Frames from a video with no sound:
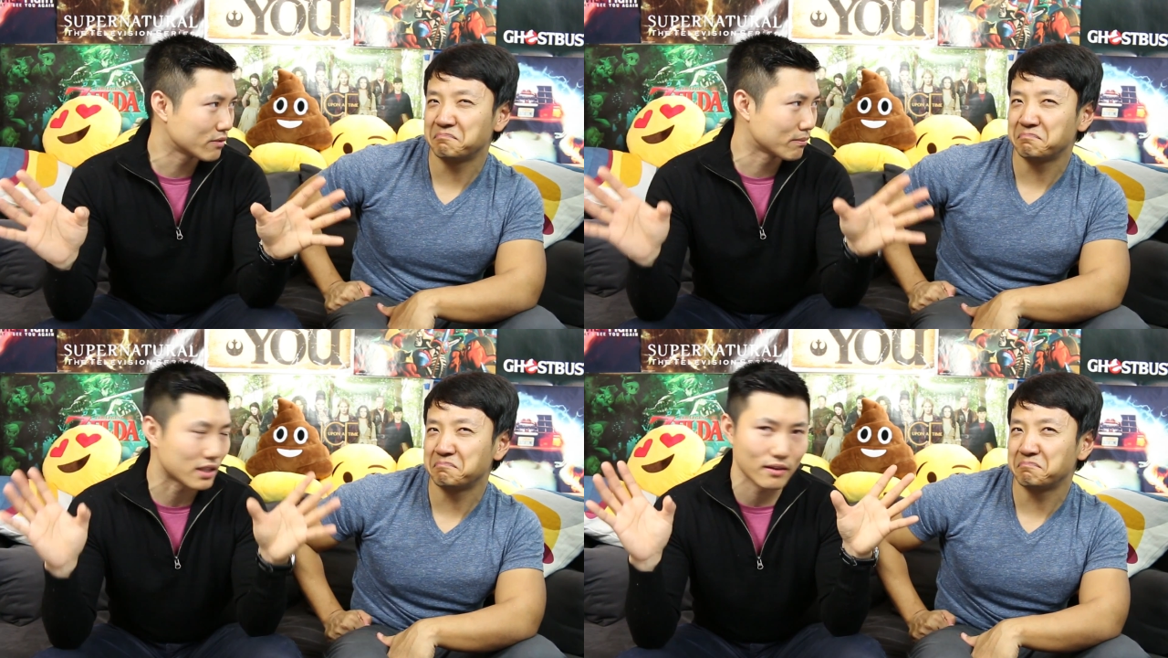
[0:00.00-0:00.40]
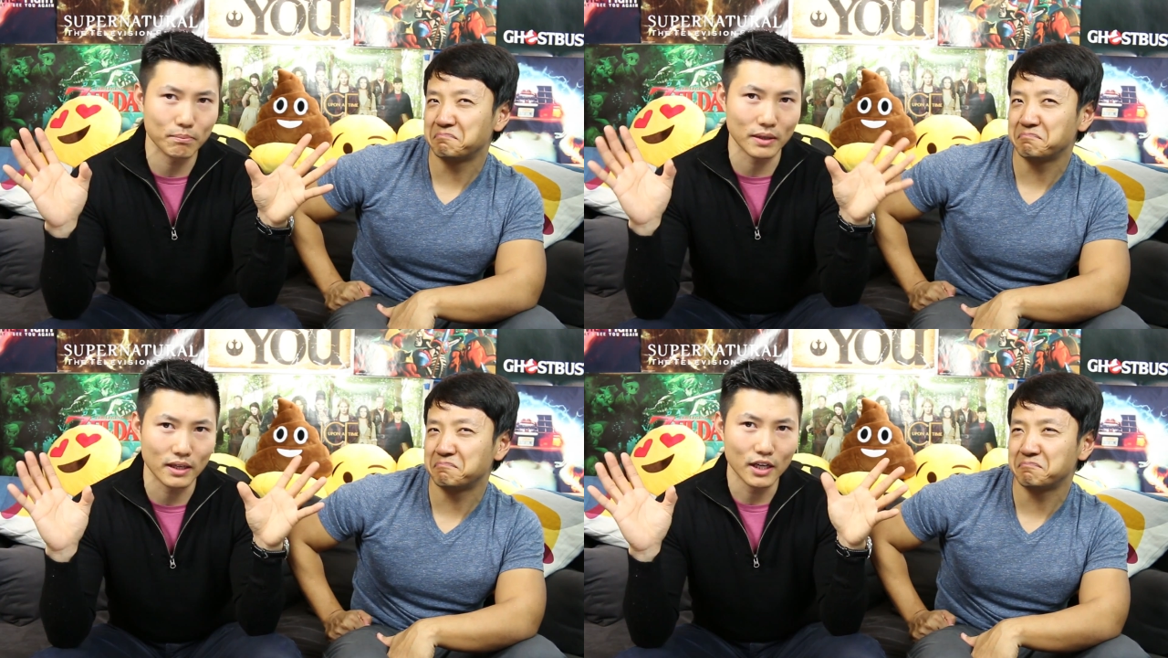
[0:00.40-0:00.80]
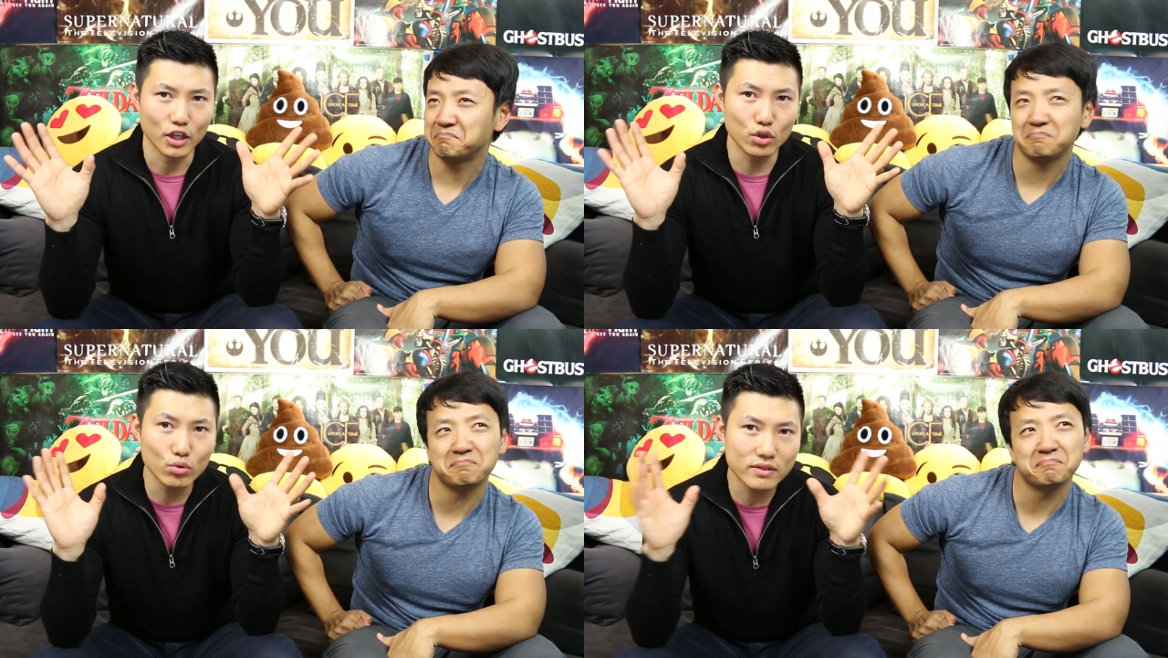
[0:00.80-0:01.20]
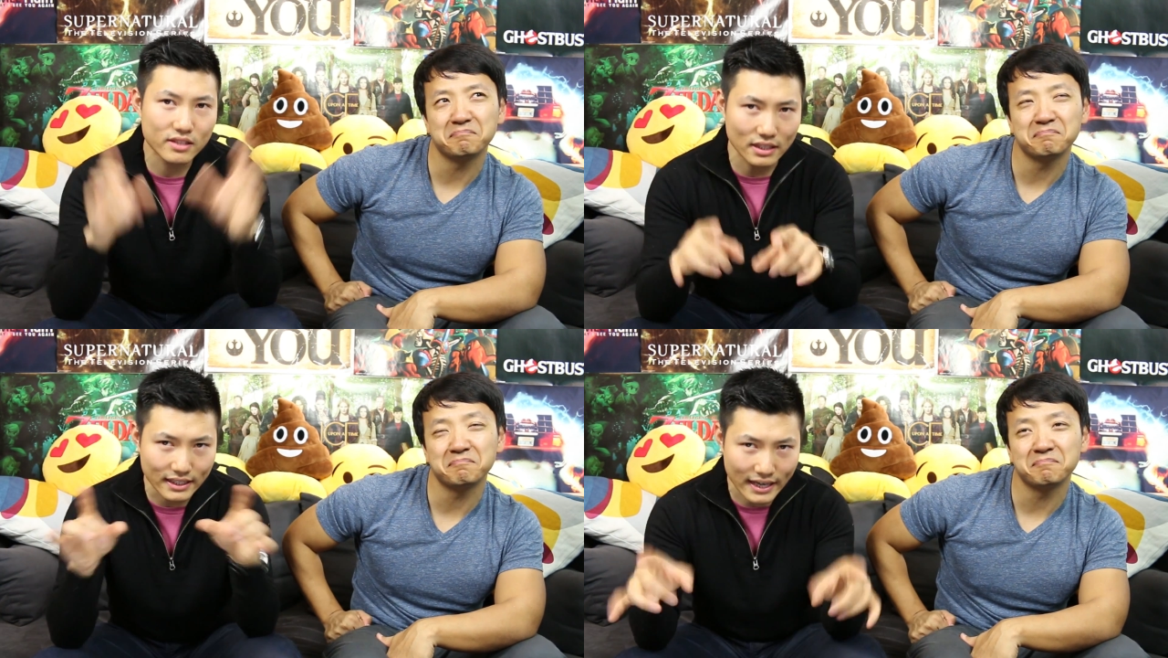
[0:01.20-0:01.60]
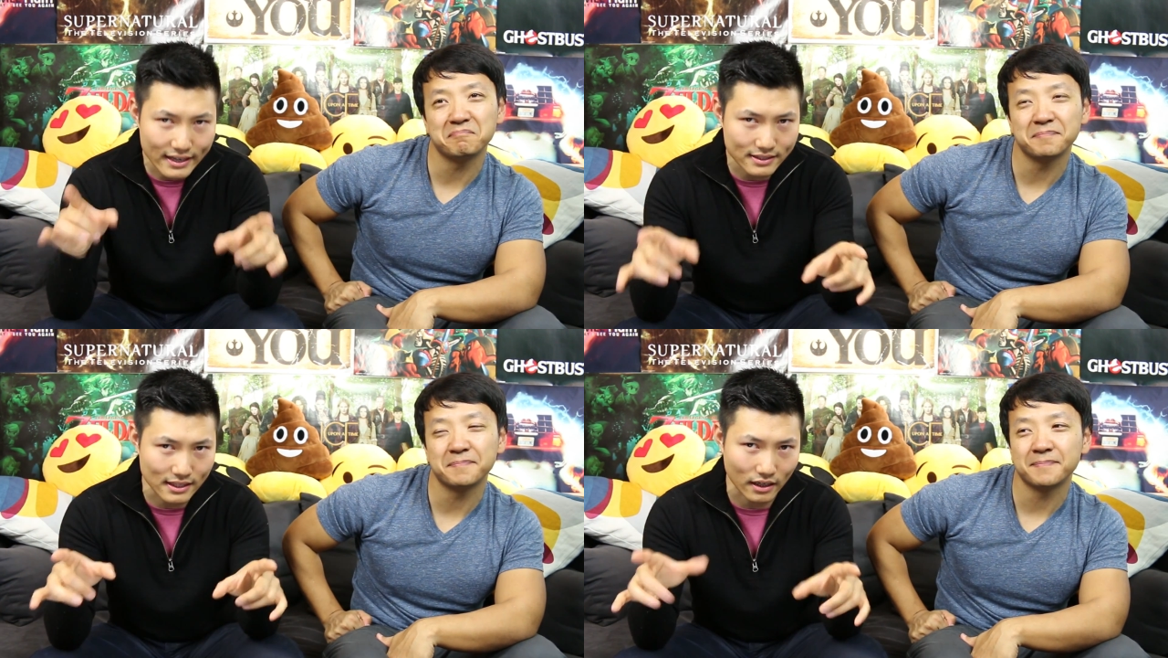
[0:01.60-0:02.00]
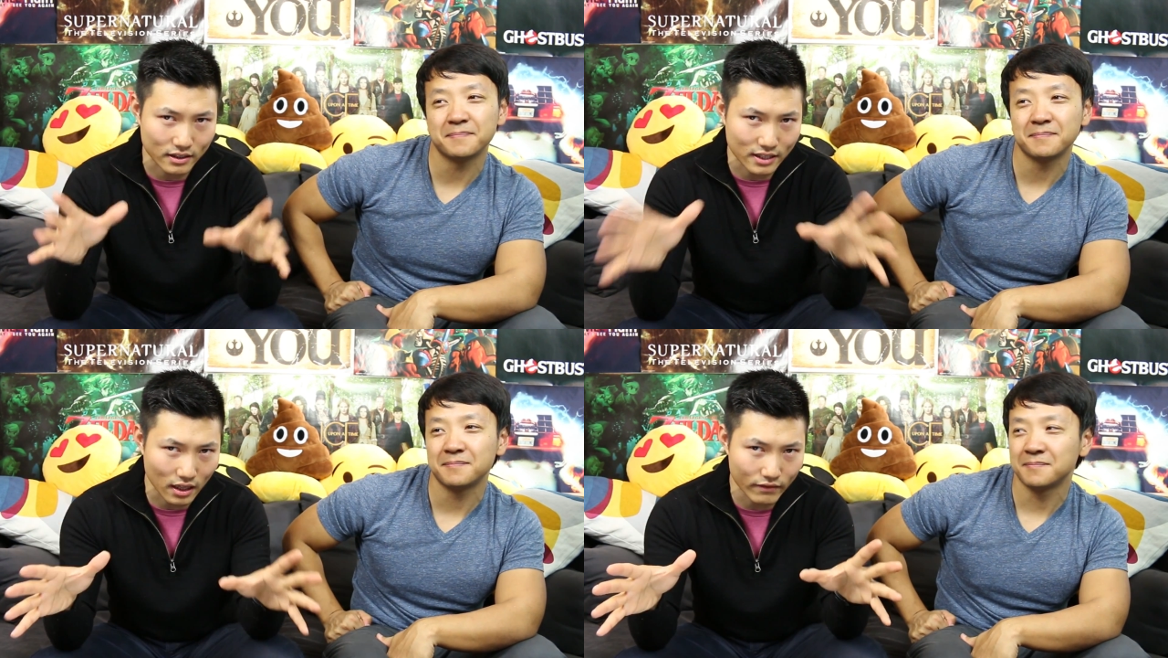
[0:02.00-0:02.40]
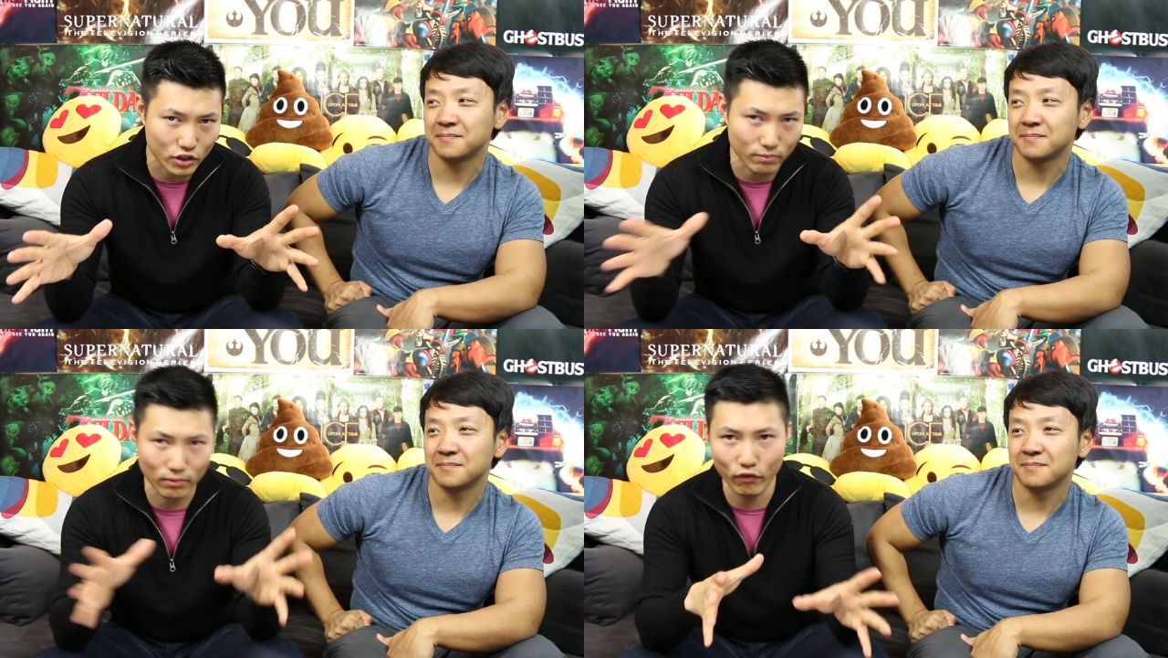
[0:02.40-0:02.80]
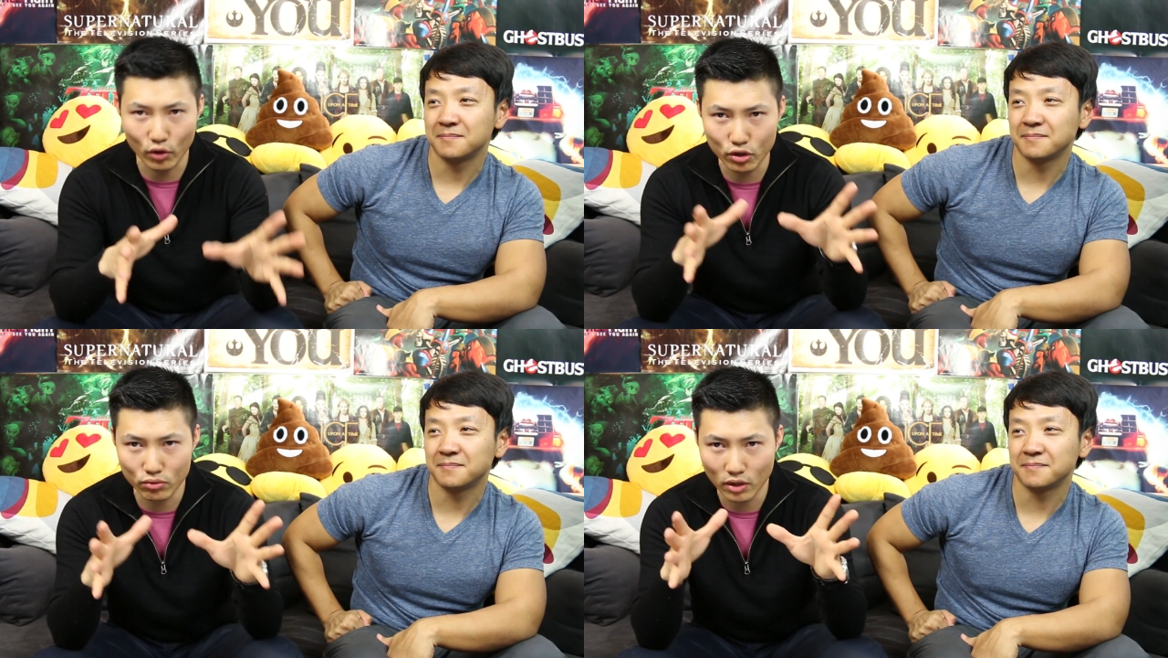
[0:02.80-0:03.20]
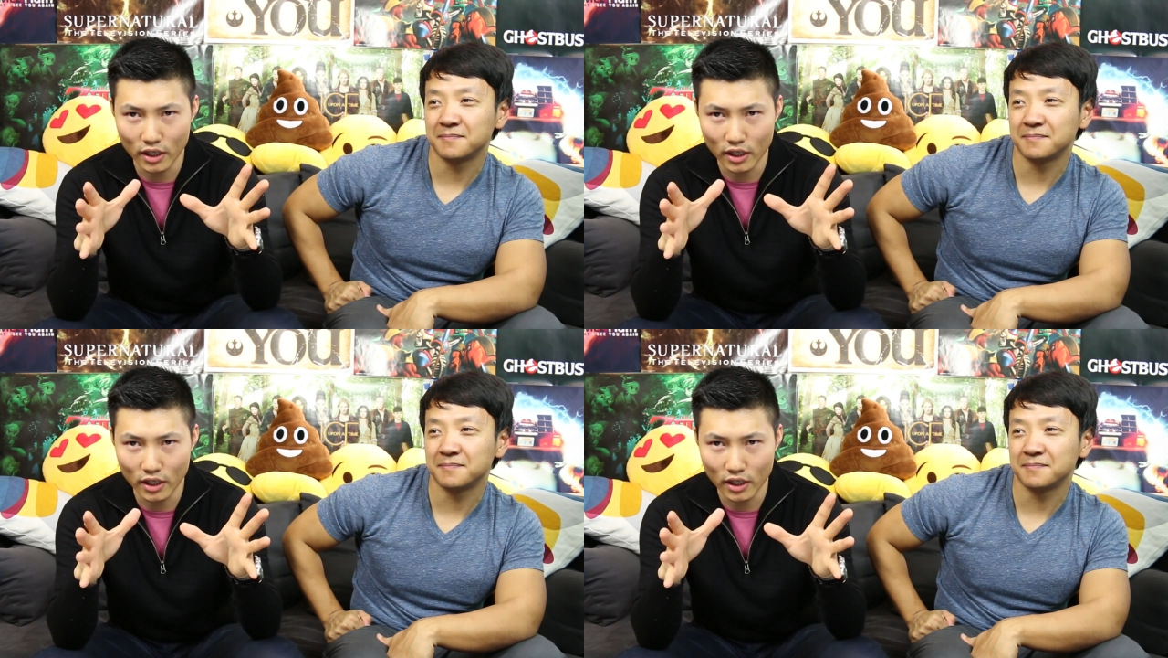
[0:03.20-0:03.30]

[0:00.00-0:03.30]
Speaker 1: but the but you see kissing on television before you